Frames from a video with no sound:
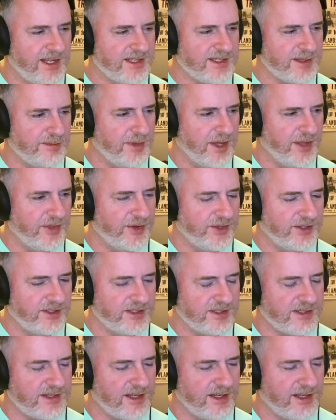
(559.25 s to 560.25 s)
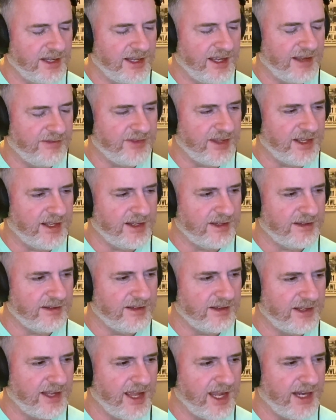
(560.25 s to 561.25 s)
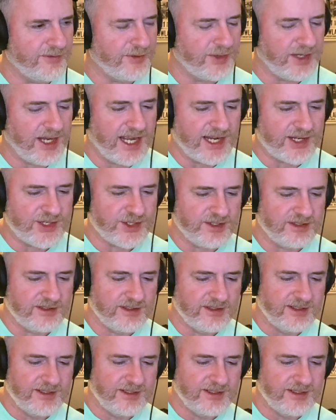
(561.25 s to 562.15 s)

has a mother is going to have that kind of reaction.